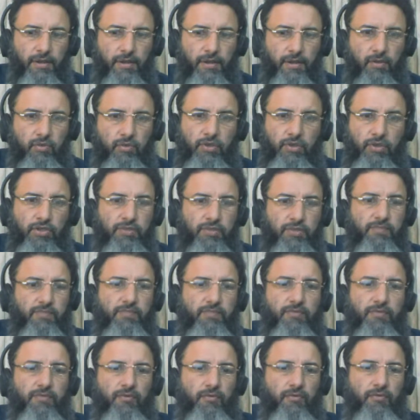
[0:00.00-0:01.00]
which is
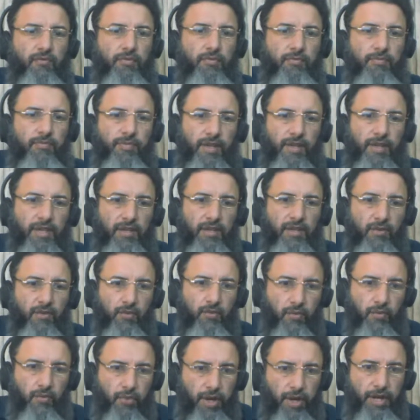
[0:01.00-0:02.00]
being
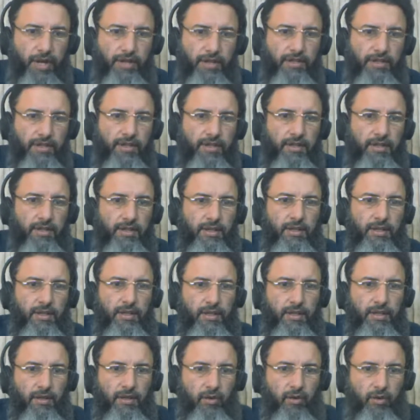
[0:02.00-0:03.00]
read,
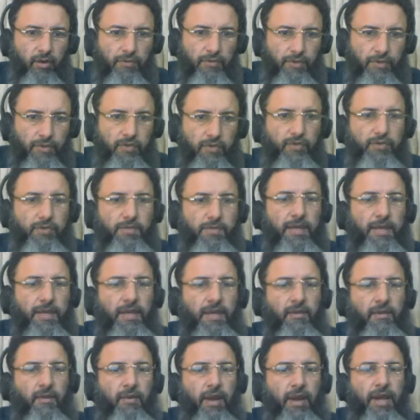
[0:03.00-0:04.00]
or which was
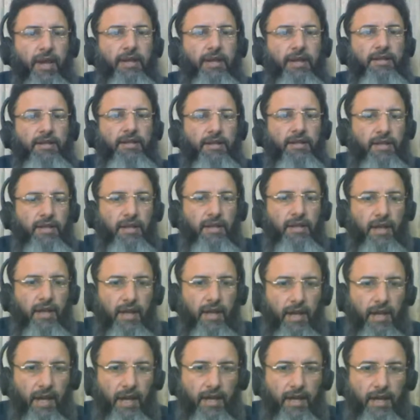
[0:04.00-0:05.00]
being read
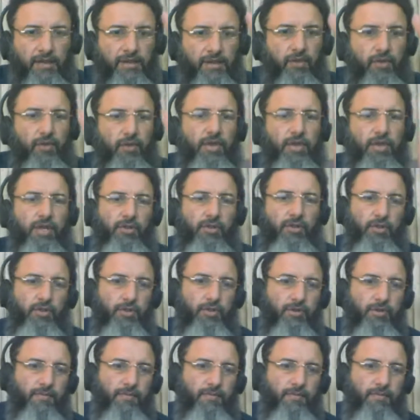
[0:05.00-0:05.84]
at the occasion.